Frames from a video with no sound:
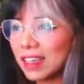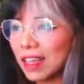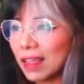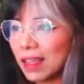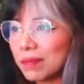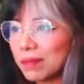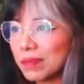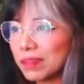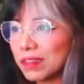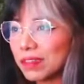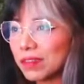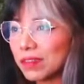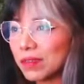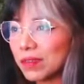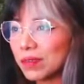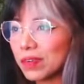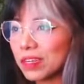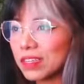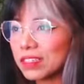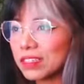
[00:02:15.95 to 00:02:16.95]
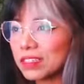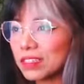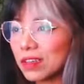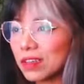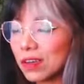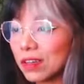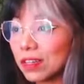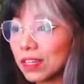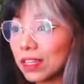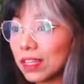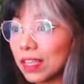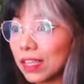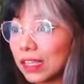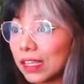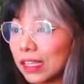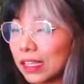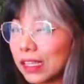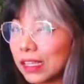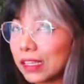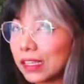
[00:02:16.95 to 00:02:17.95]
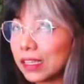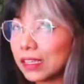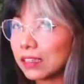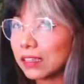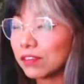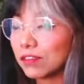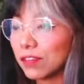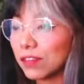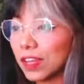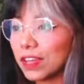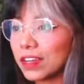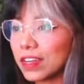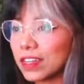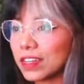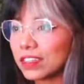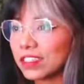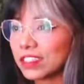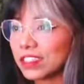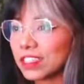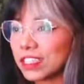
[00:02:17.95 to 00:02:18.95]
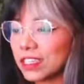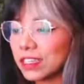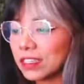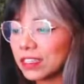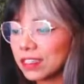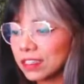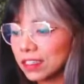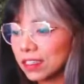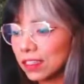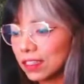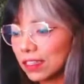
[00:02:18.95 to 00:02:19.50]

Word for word: I believe it was, calling a fire energy.